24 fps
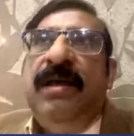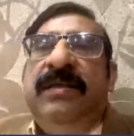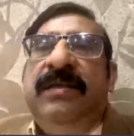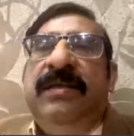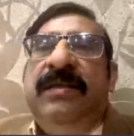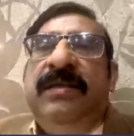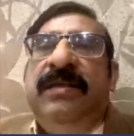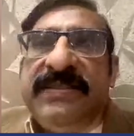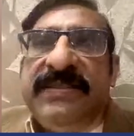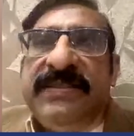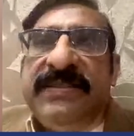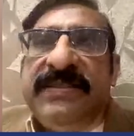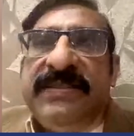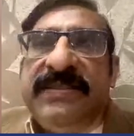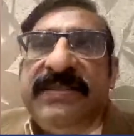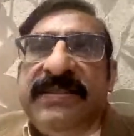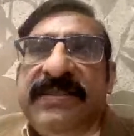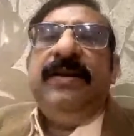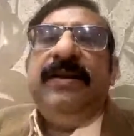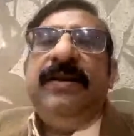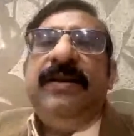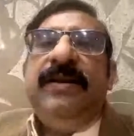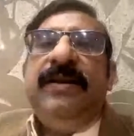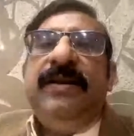Yes,
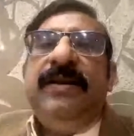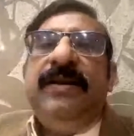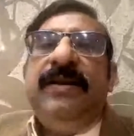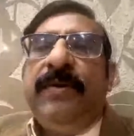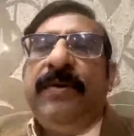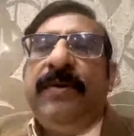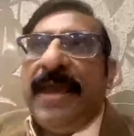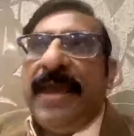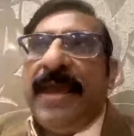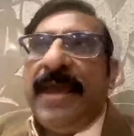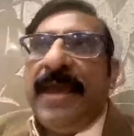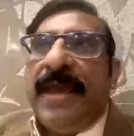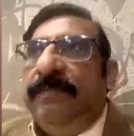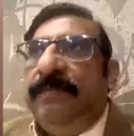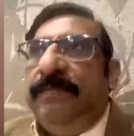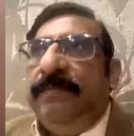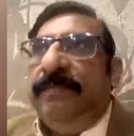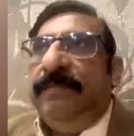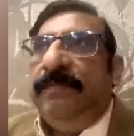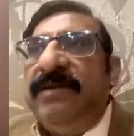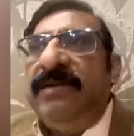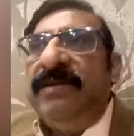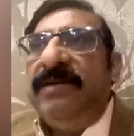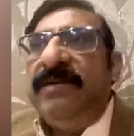definitely you can,
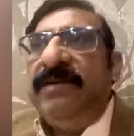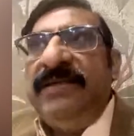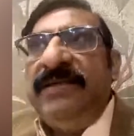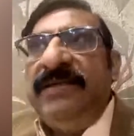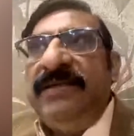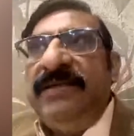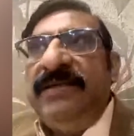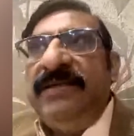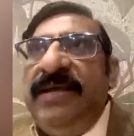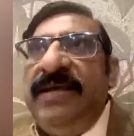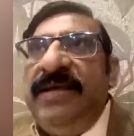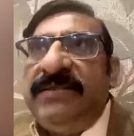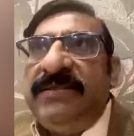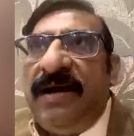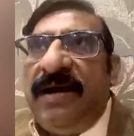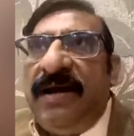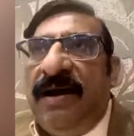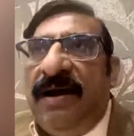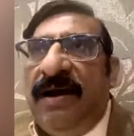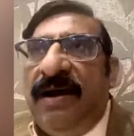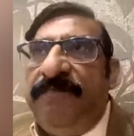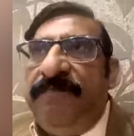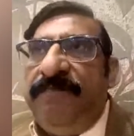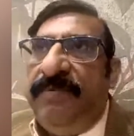because this is
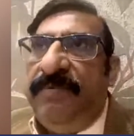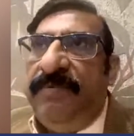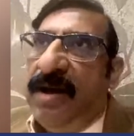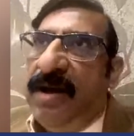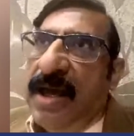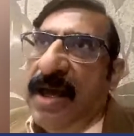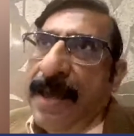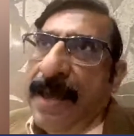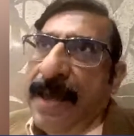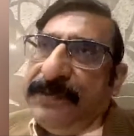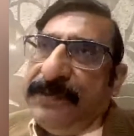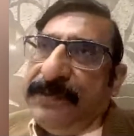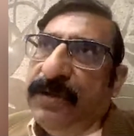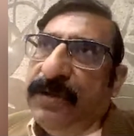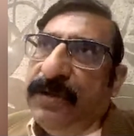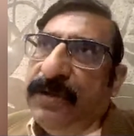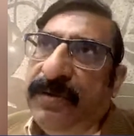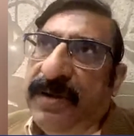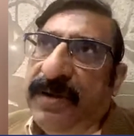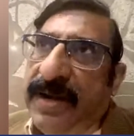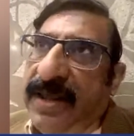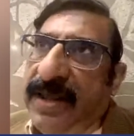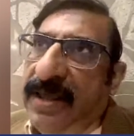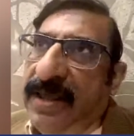uh,
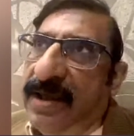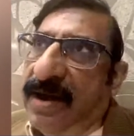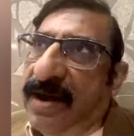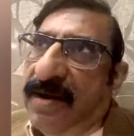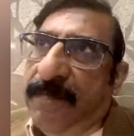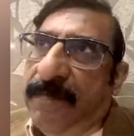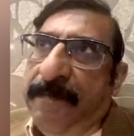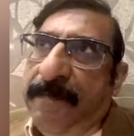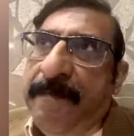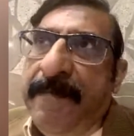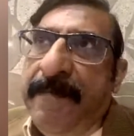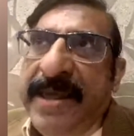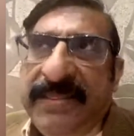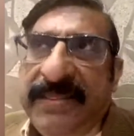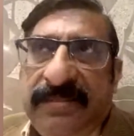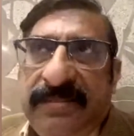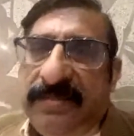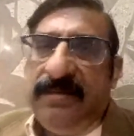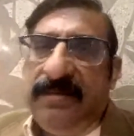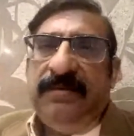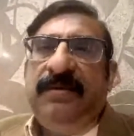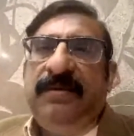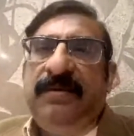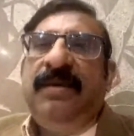absolutely a myth.
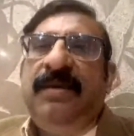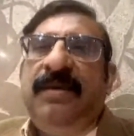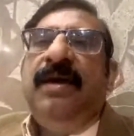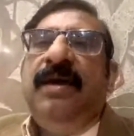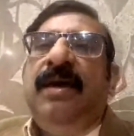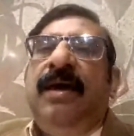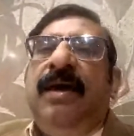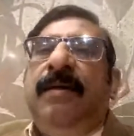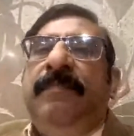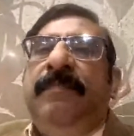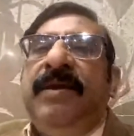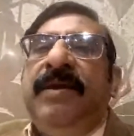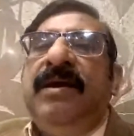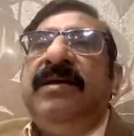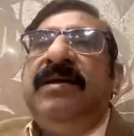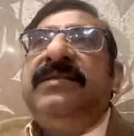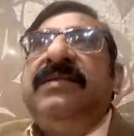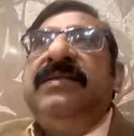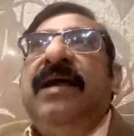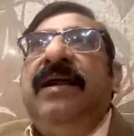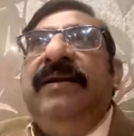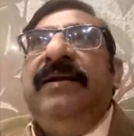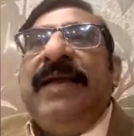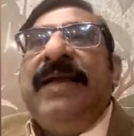Because
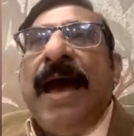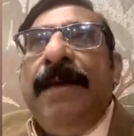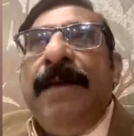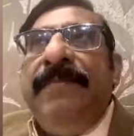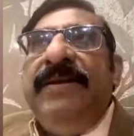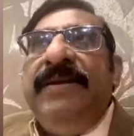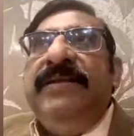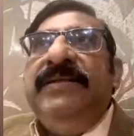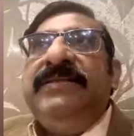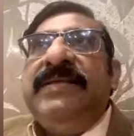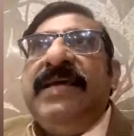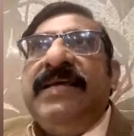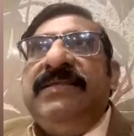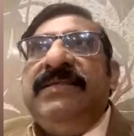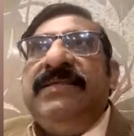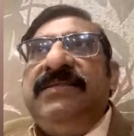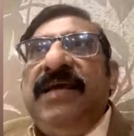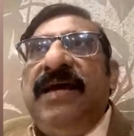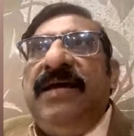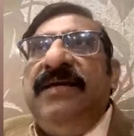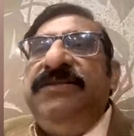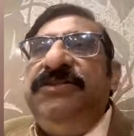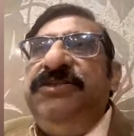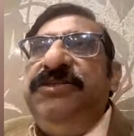diabetes as
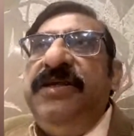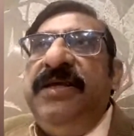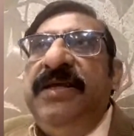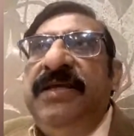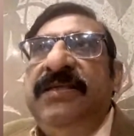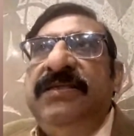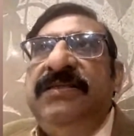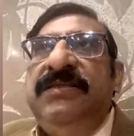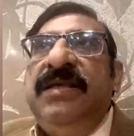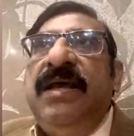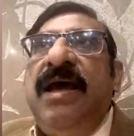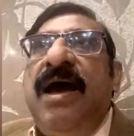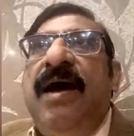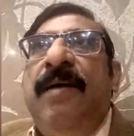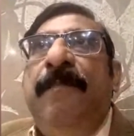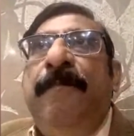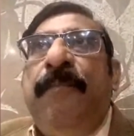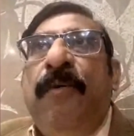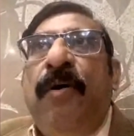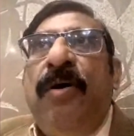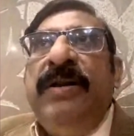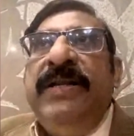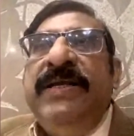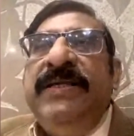such is a
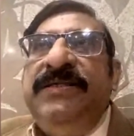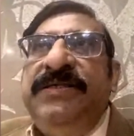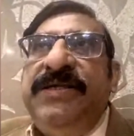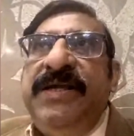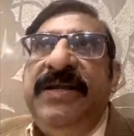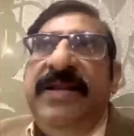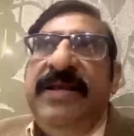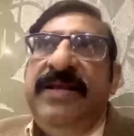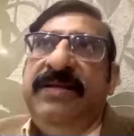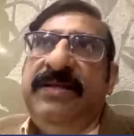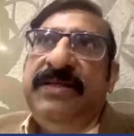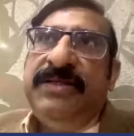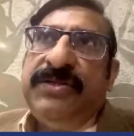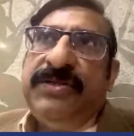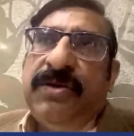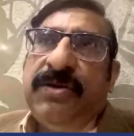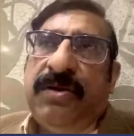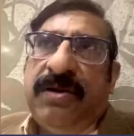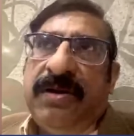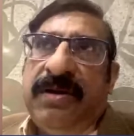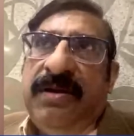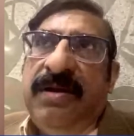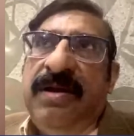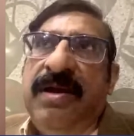polygenic
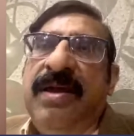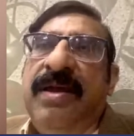disorder.